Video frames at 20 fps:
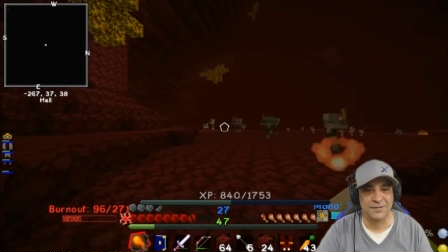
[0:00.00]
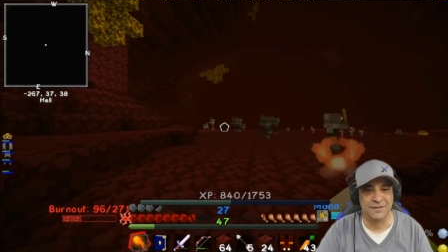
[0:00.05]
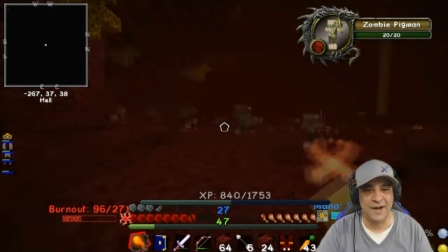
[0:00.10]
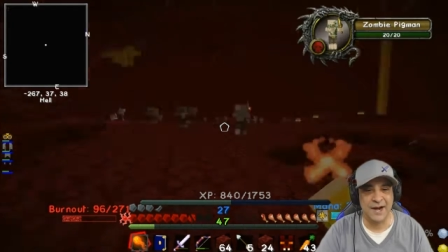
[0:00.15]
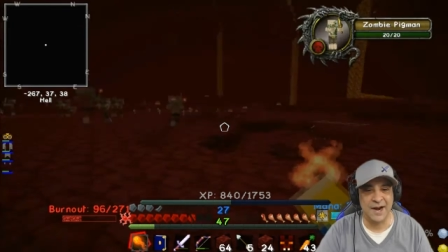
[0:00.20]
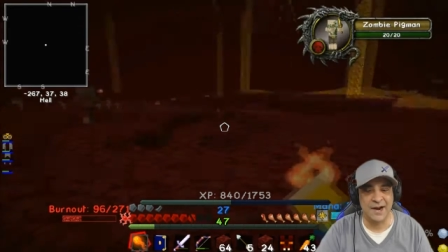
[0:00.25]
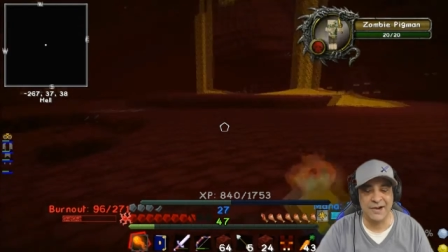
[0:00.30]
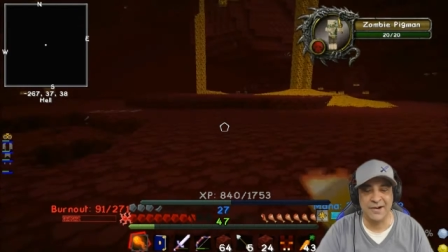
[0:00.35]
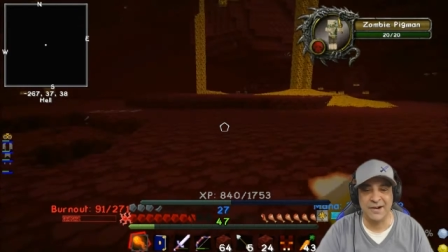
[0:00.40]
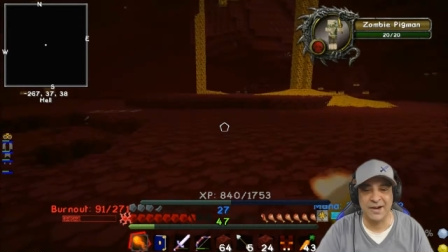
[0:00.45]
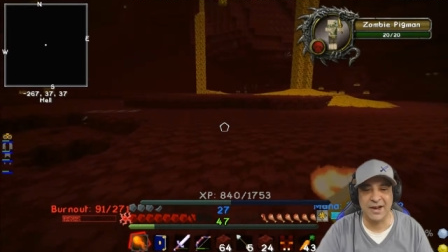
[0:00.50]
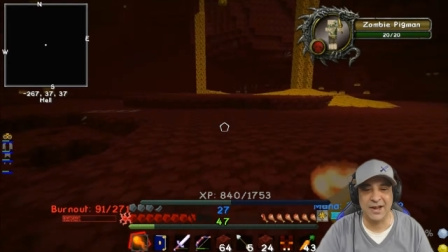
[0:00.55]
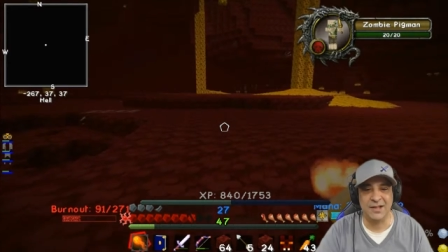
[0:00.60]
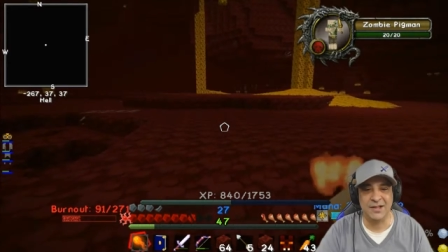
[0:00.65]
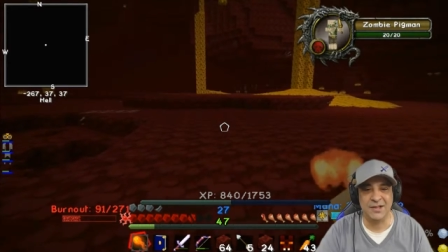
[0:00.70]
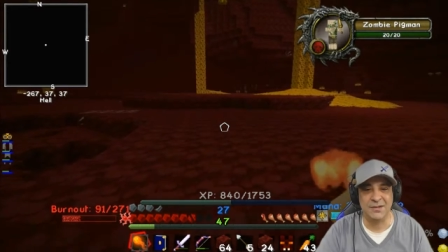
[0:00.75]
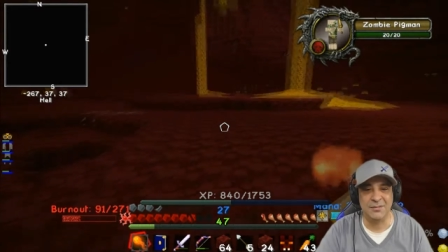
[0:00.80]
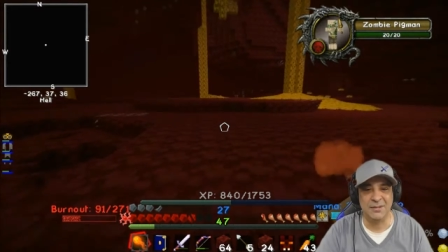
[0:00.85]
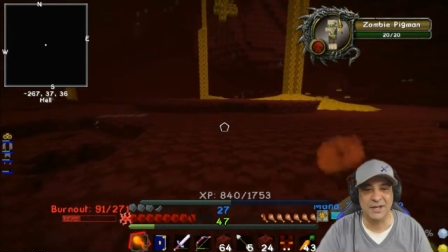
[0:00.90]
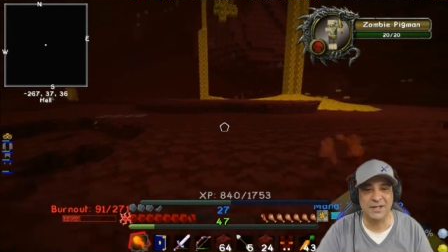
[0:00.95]
Fire
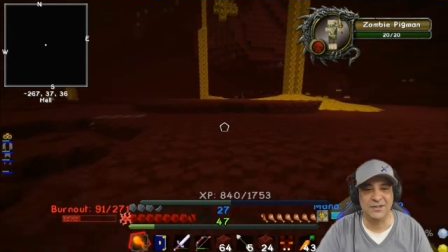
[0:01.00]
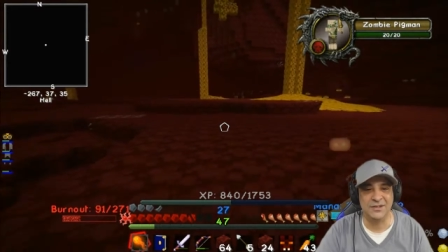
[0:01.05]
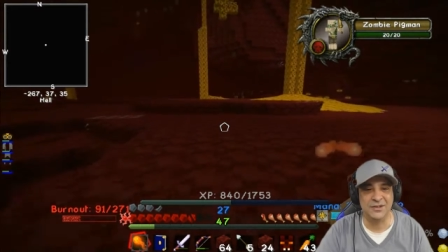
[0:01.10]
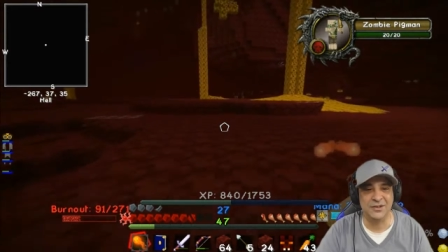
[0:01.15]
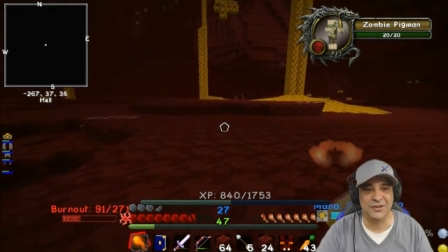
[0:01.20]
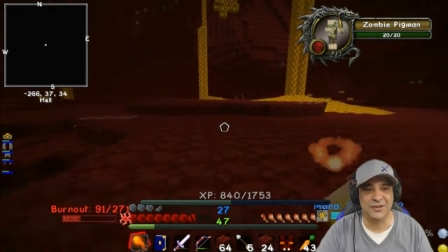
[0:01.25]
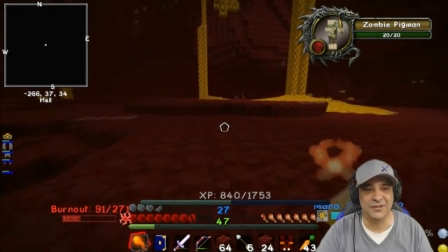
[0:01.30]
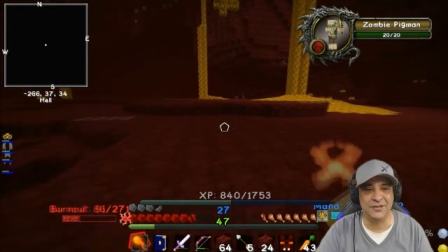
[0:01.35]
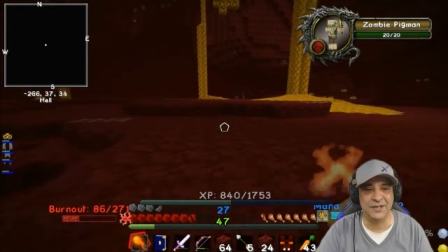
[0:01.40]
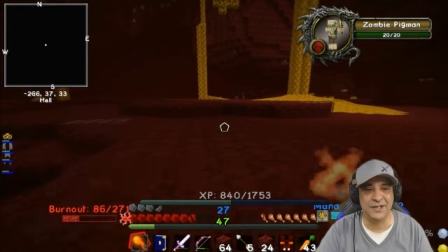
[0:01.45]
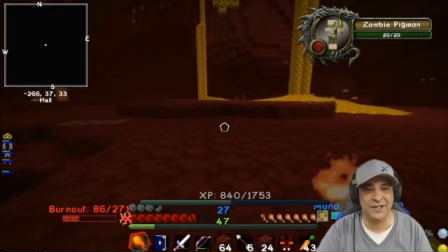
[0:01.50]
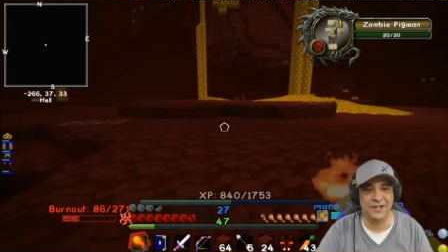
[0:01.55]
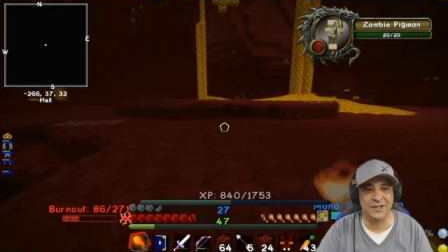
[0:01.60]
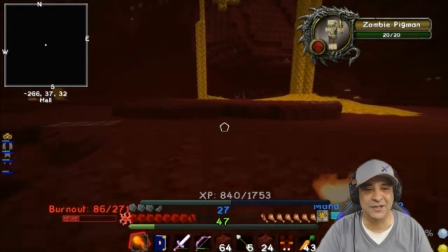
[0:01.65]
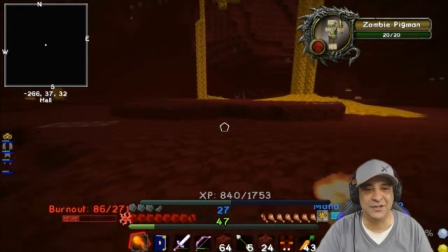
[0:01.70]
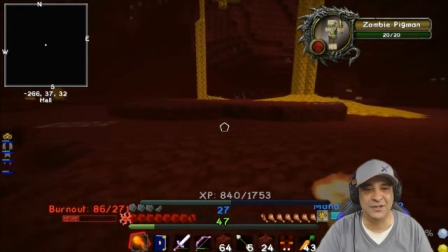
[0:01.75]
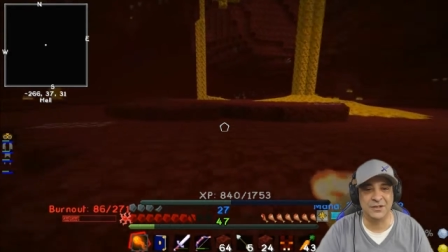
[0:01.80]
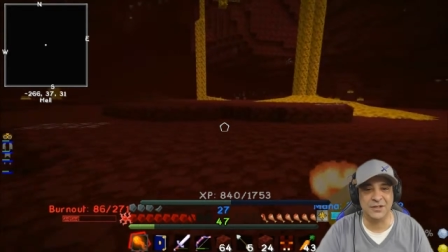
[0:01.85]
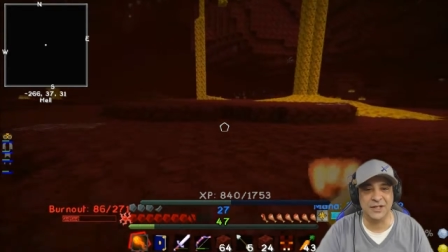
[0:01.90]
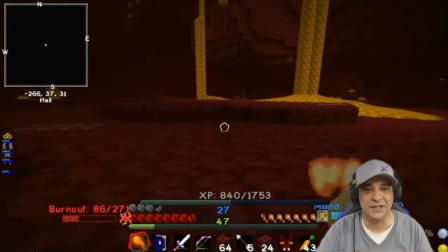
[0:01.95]
Elemental over
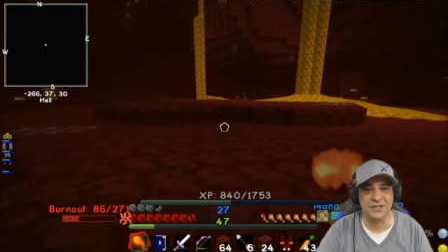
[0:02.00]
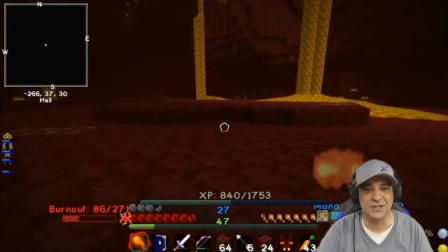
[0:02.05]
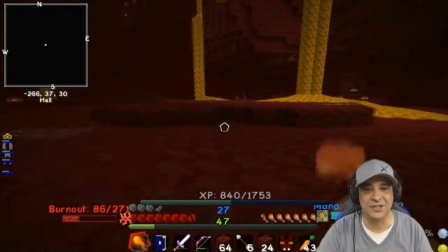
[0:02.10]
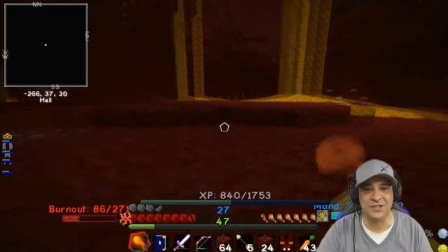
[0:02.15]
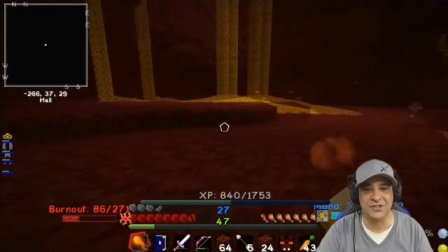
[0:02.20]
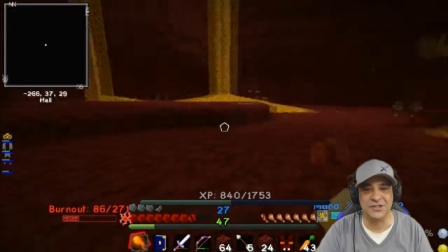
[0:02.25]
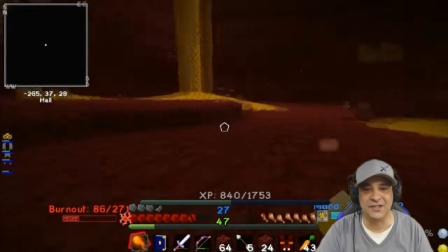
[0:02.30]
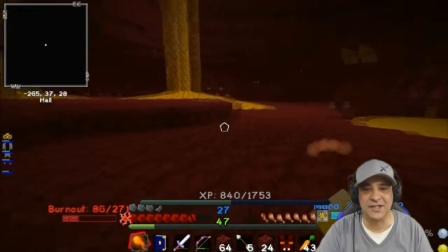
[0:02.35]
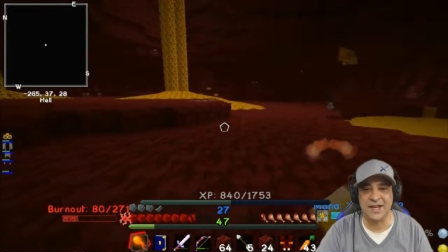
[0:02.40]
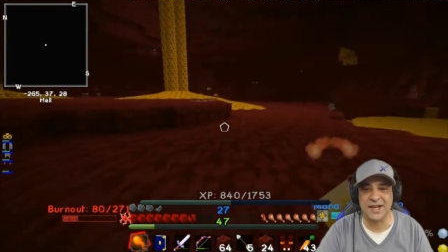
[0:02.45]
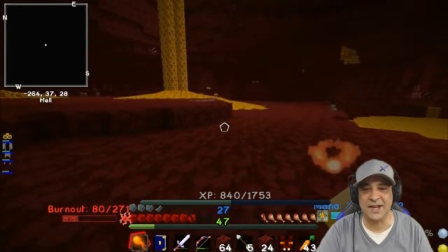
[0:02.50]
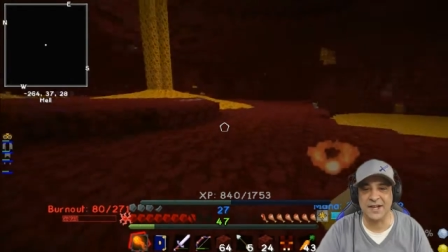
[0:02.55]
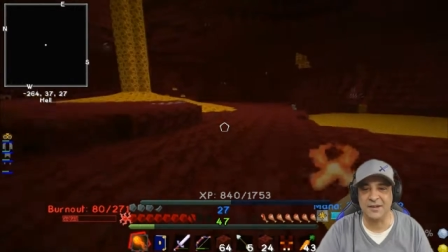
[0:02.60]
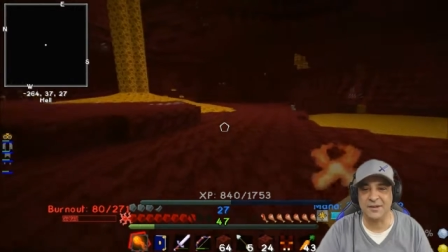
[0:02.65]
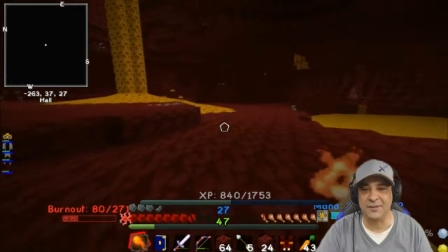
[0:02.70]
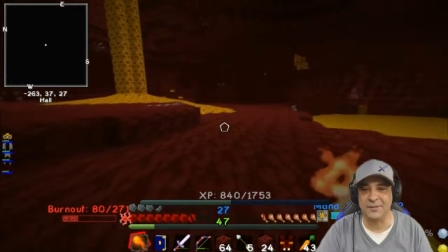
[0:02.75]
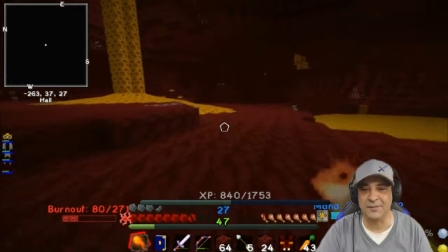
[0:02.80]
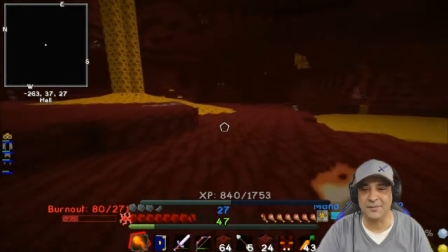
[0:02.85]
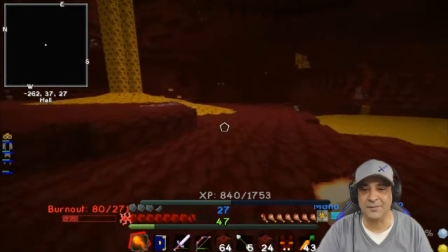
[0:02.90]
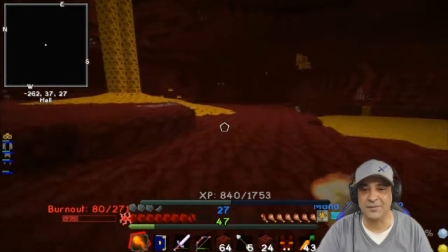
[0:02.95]
here, dude. I should have
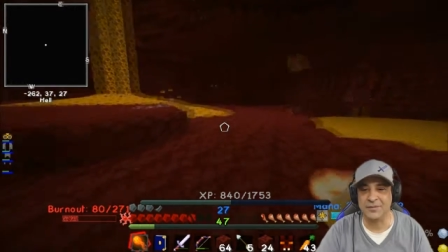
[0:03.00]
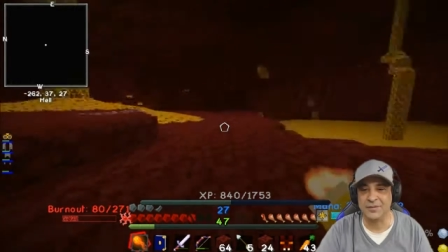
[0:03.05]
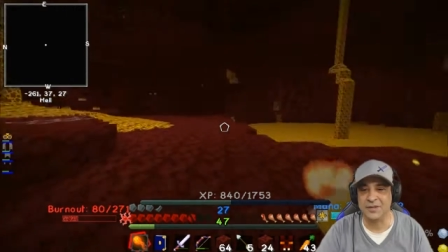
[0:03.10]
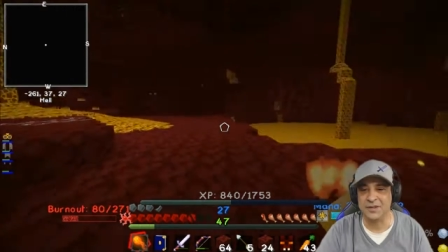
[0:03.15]
scanned him.